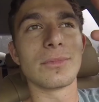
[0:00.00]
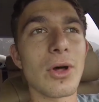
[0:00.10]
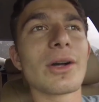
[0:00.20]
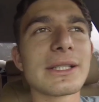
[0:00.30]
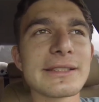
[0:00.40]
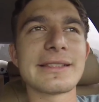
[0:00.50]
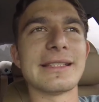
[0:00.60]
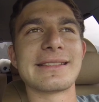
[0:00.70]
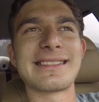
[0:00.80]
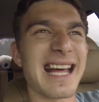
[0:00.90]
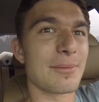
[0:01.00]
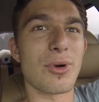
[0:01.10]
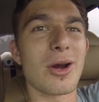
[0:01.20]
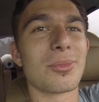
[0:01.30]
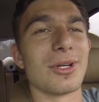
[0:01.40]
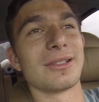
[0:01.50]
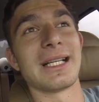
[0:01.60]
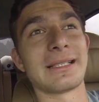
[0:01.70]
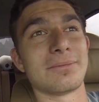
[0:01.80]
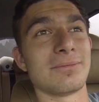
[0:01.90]
long distance Santa Barbara
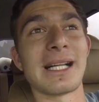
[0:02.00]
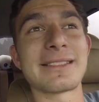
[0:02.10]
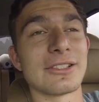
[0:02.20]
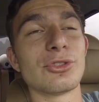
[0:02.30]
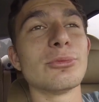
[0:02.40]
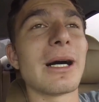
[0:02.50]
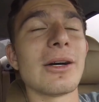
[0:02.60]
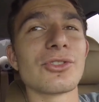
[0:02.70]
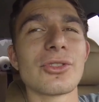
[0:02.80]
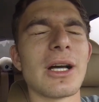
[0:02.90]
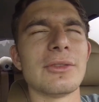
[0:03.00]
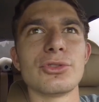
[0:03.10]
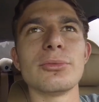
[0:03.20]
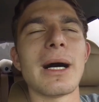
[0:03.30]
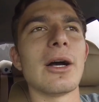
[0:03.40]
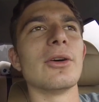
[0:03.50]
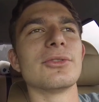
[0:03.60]
like that's a two mile uh, two mile